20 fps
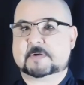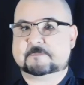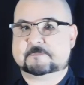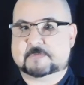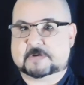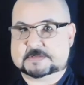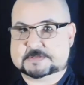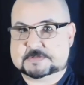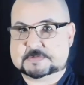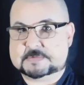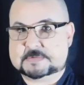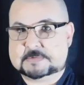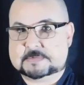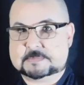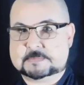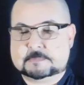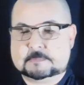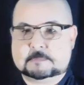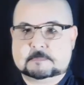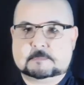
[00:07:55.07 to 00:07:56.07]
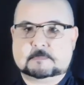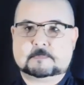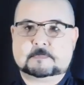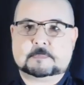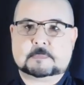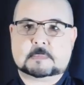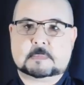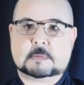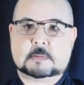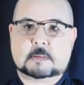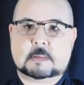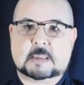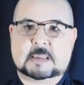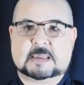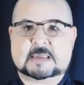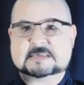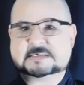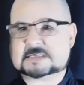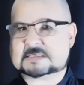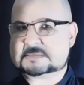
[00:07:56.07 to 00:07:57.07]
prefecture.
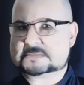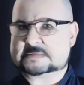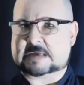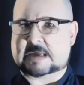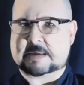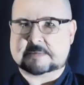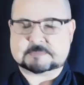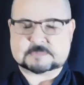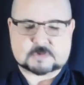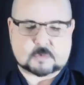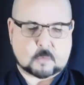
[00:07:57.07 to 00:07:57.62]
In ancient times,